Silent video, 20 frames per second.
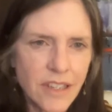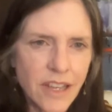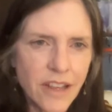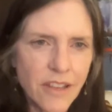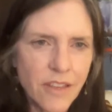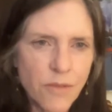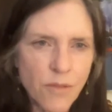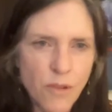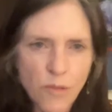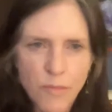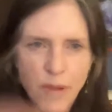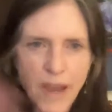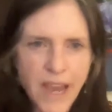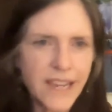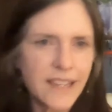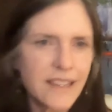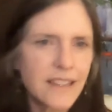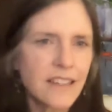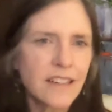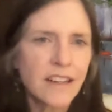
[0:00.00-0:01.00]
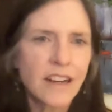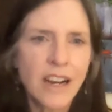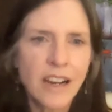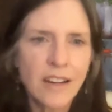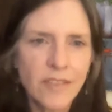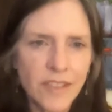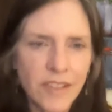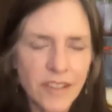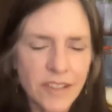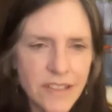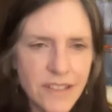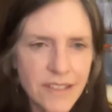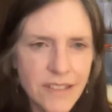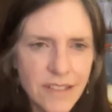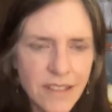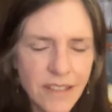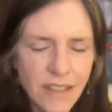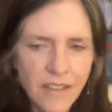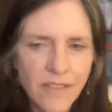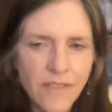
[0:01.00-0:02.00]
and throw back the
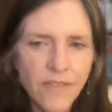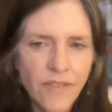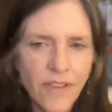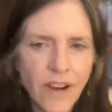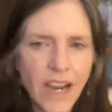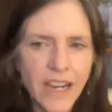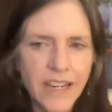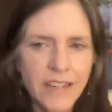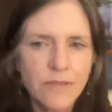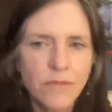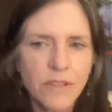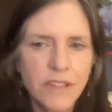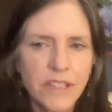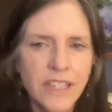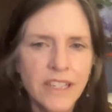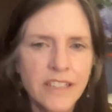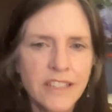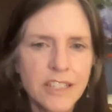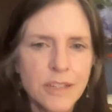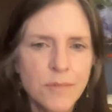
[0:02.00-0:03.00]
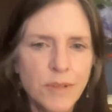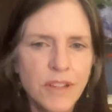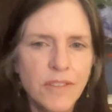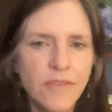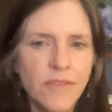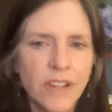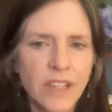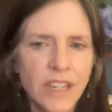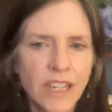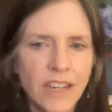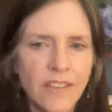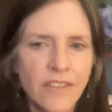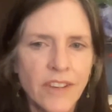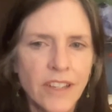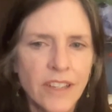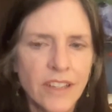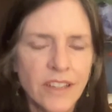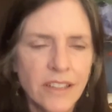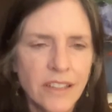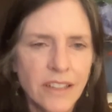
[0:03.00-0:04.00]
covers and find what needs to be
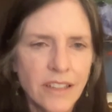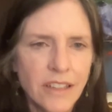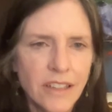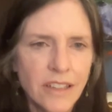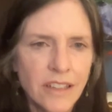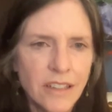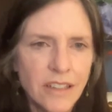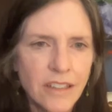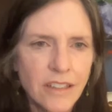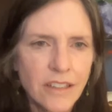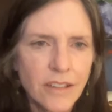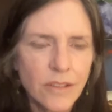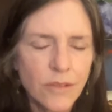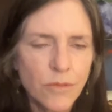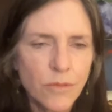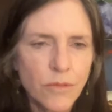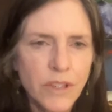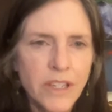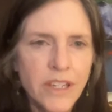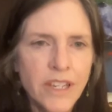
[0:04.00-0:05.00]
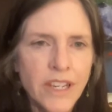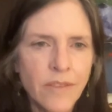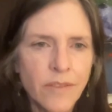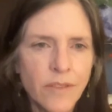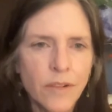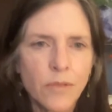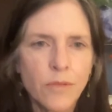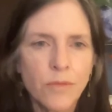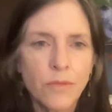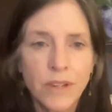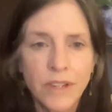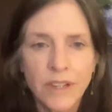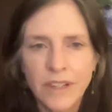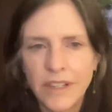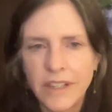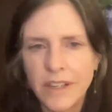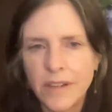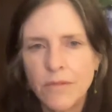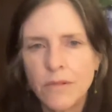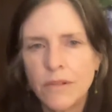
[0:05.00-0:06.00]
forgiven, we never
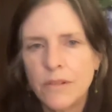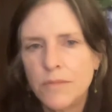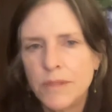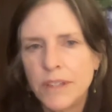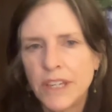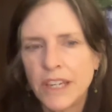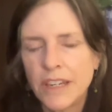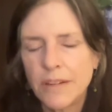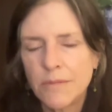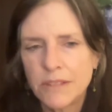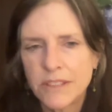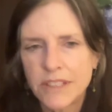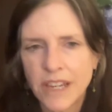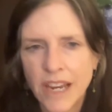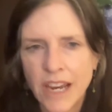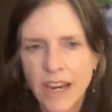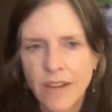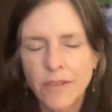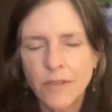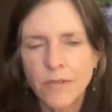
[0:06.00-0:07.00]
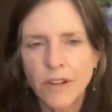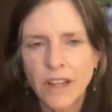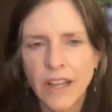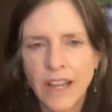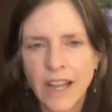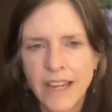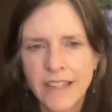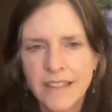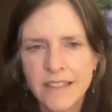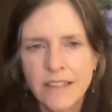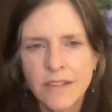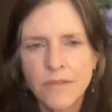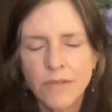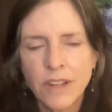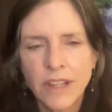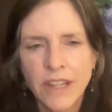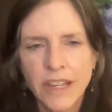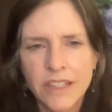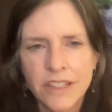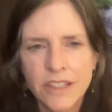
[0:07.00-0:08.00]
really will be able to have a lasting
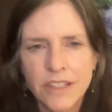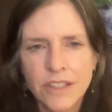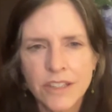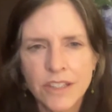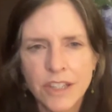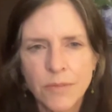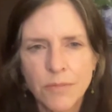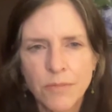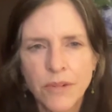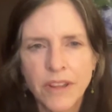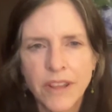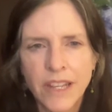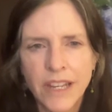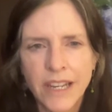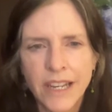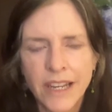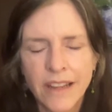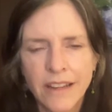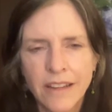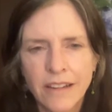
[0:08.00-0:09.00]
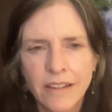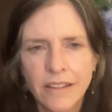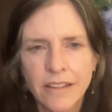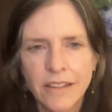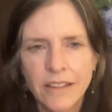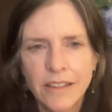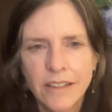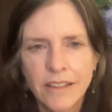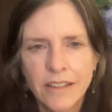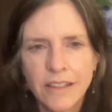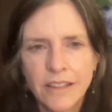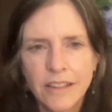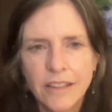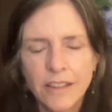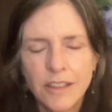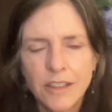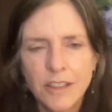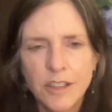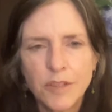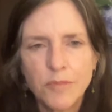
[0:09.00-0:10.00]
relationship with another,
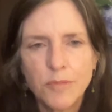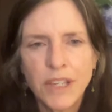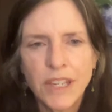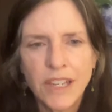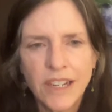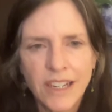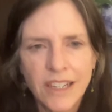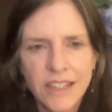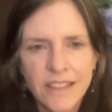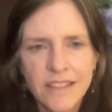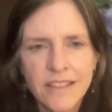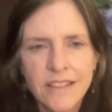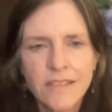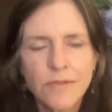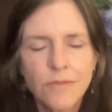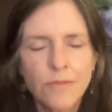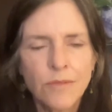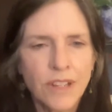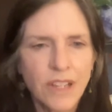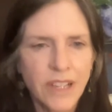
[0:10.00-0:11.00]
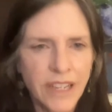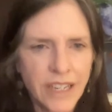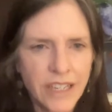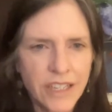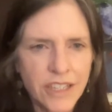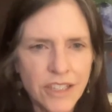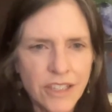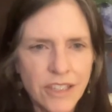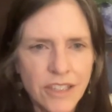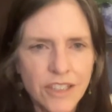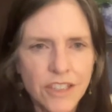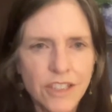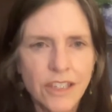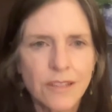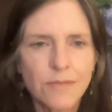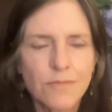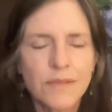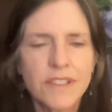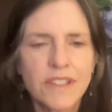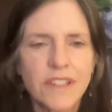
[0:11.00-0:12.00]
because
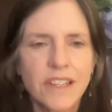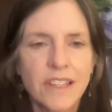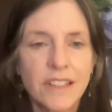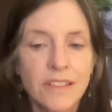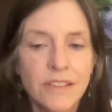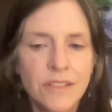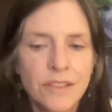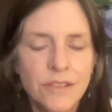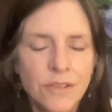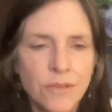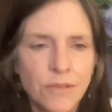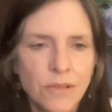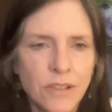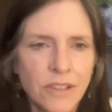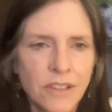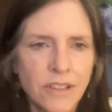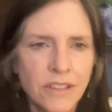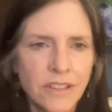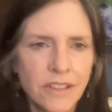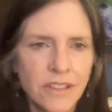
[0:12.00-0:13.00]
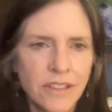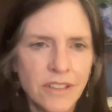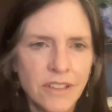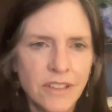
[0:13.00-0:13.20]
relationships endure